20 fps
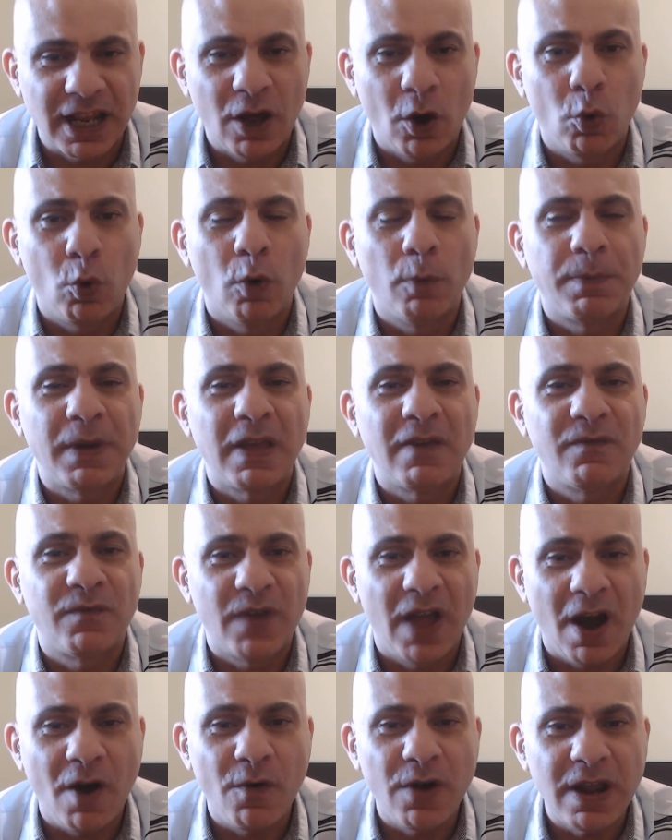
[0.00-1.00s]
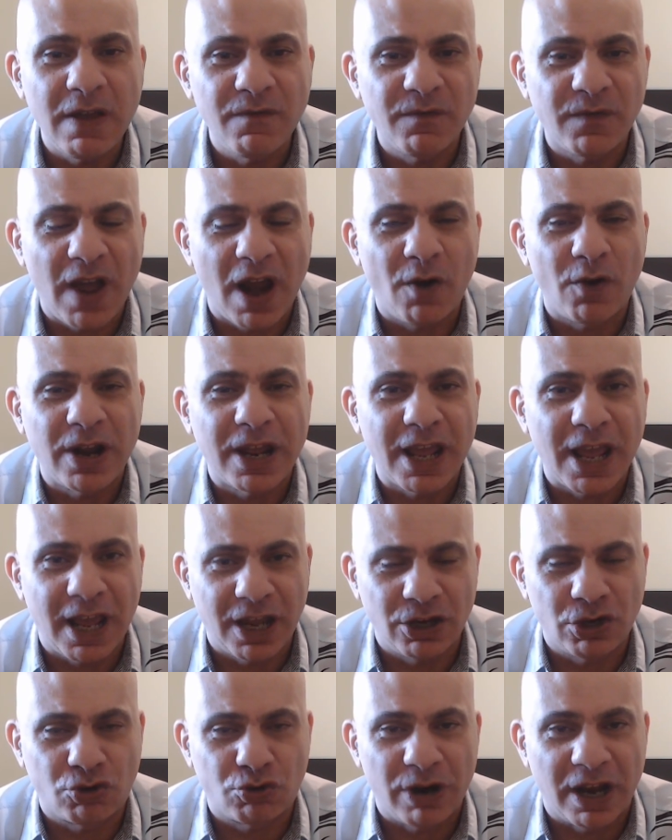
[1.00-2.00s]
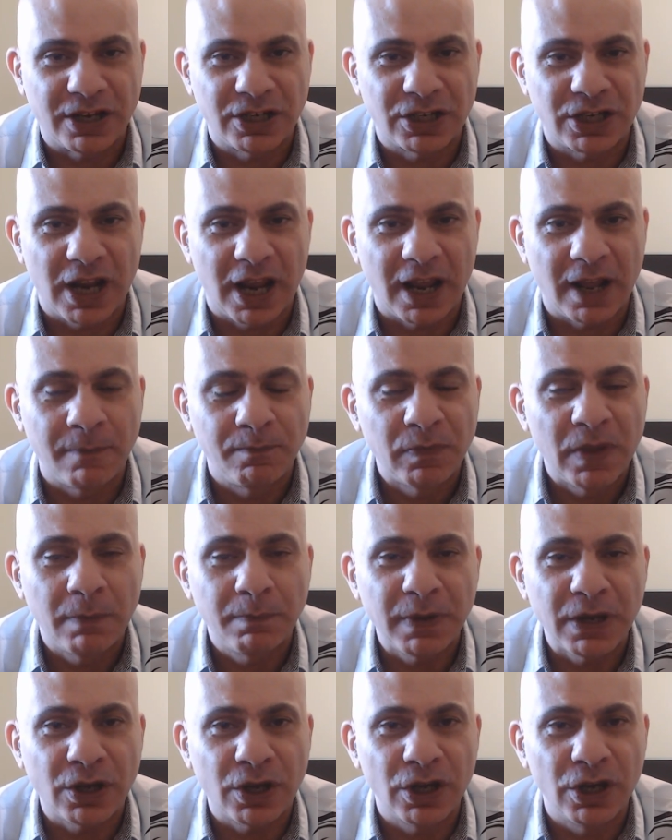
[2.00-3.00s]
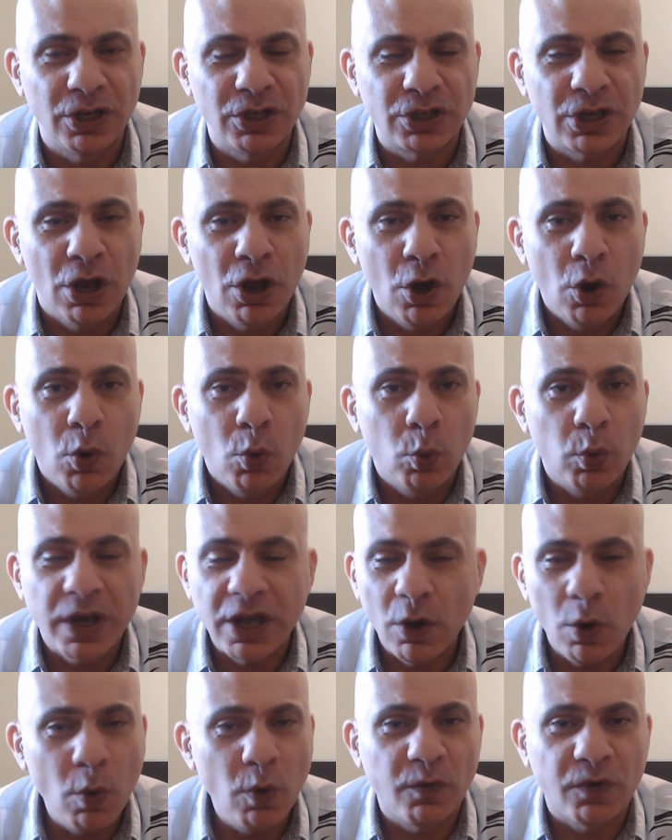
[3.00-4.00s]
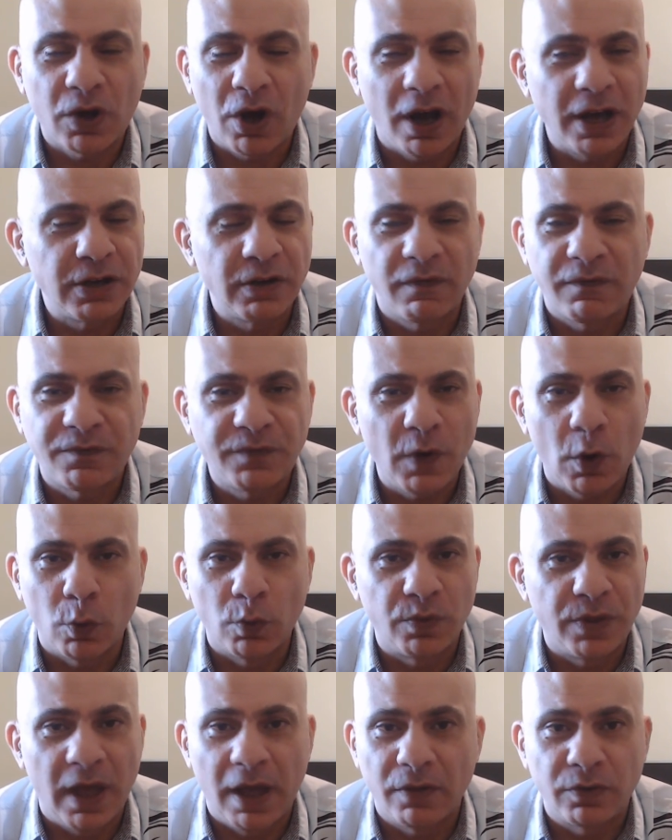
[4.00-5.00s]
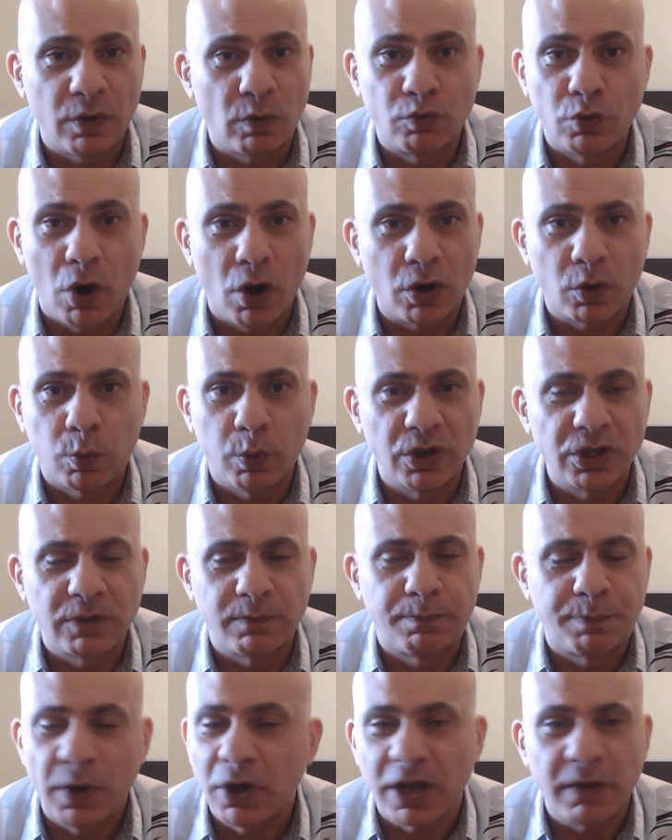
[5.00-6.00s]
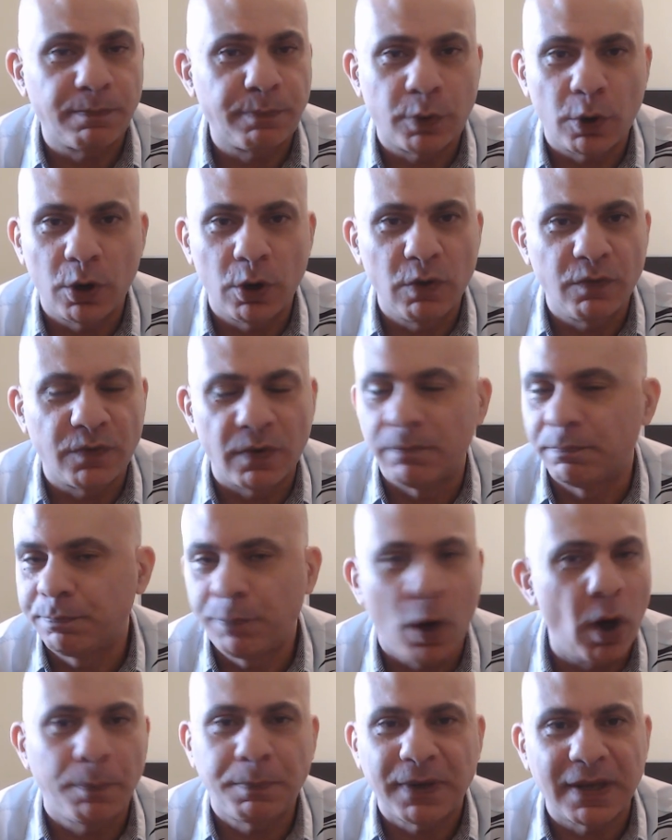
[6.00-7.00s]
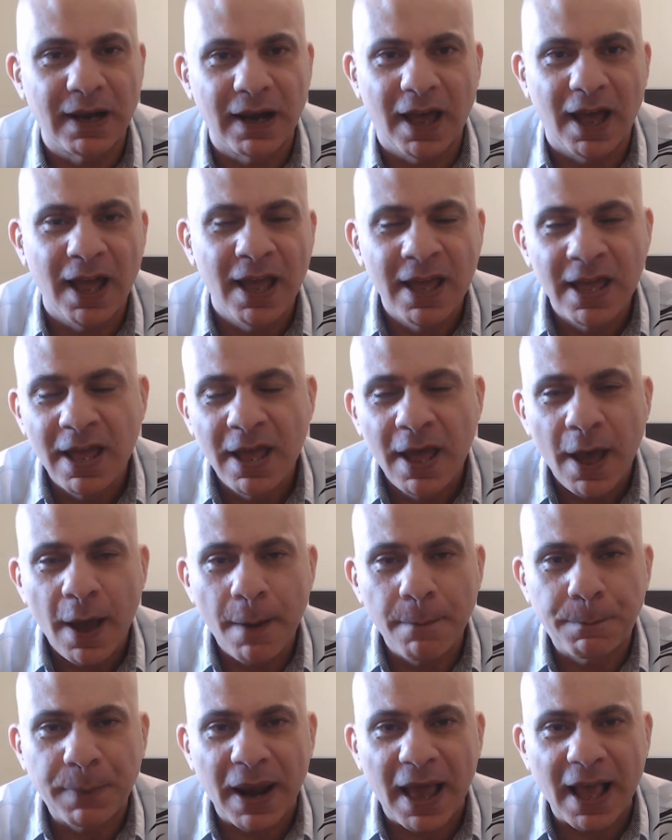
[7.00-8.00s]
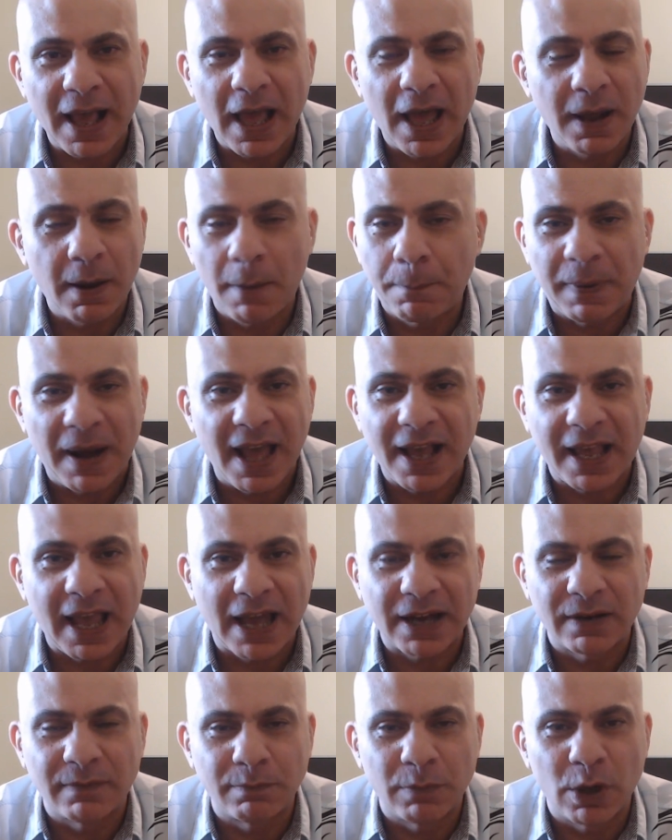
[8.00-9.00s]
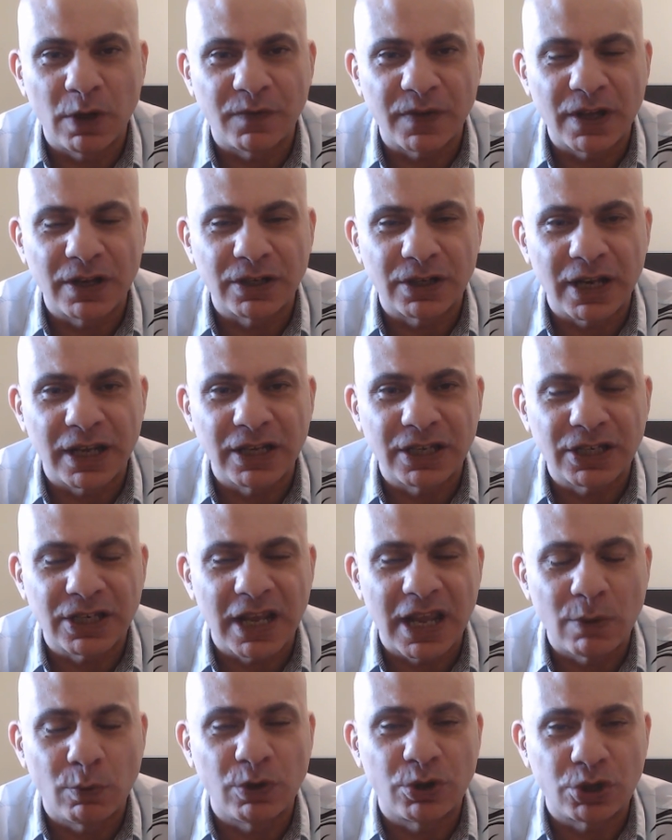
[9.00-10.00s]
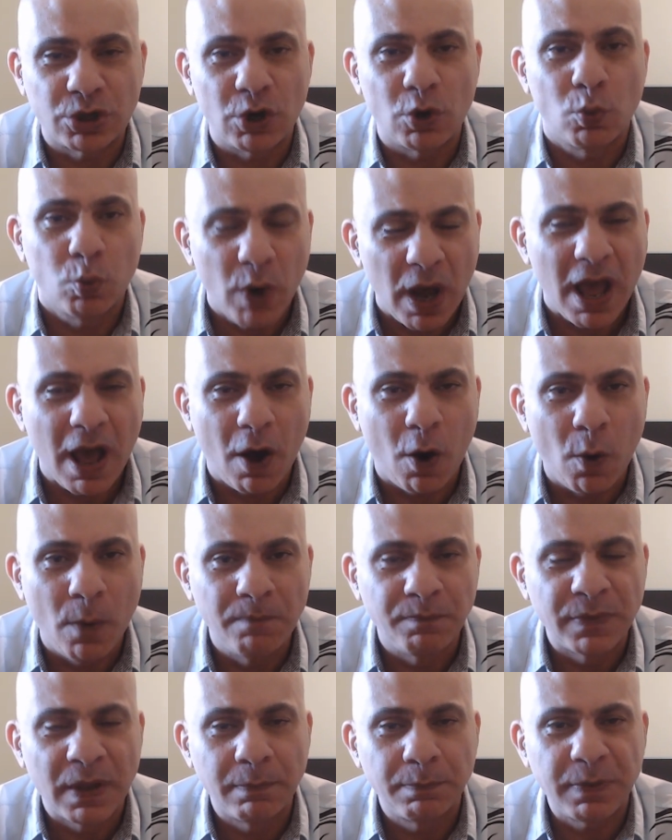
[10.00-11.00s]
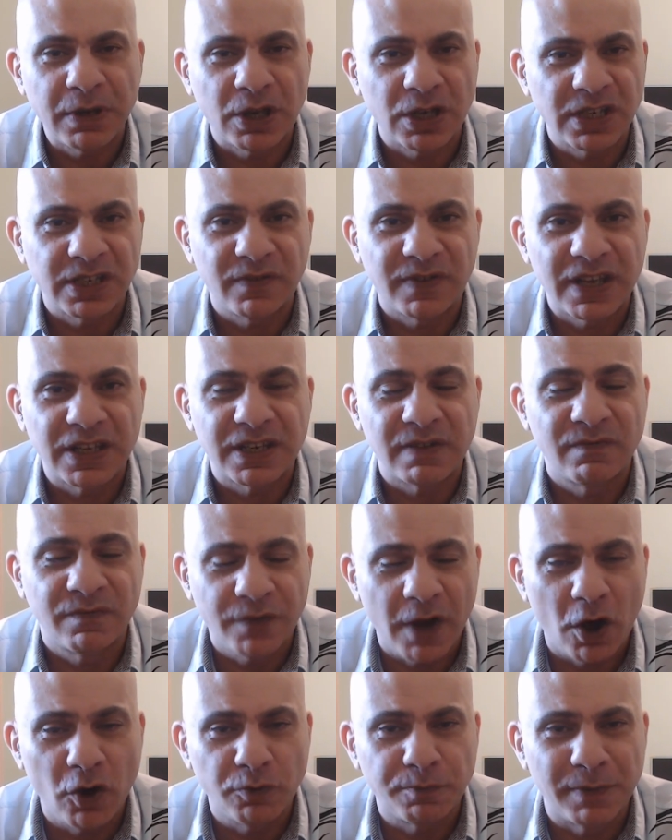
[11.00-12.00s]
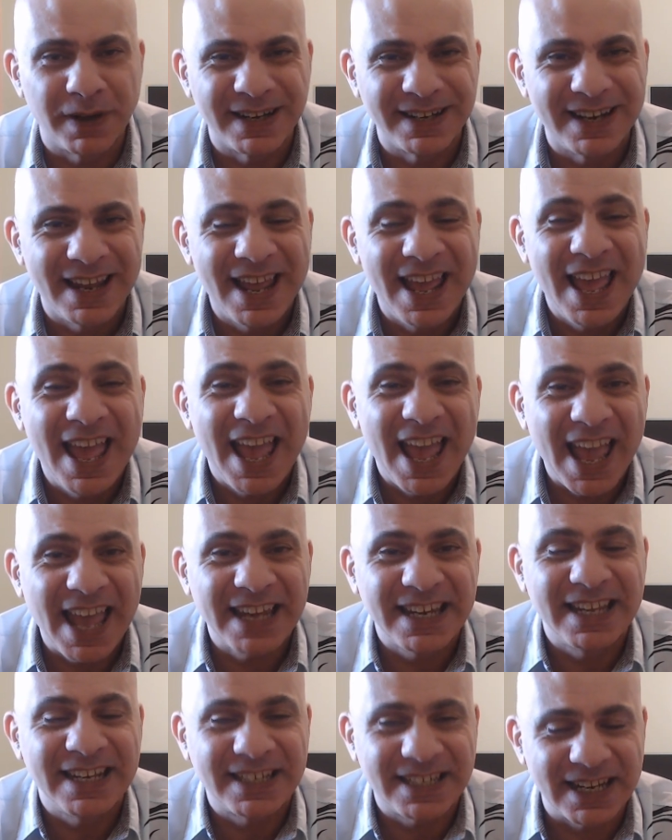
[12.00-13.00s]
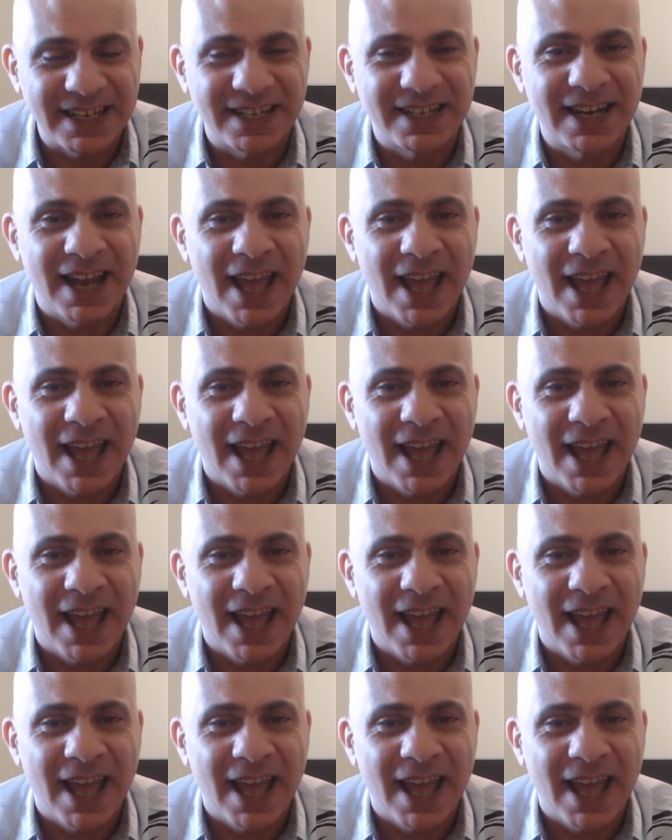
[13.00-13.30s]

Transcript: It will be very, very interesting because we all kind of thought that The Rock was bulletproof and popular and Black, a uh, Black Adam movie in DC would do well because of his involvement and it didn't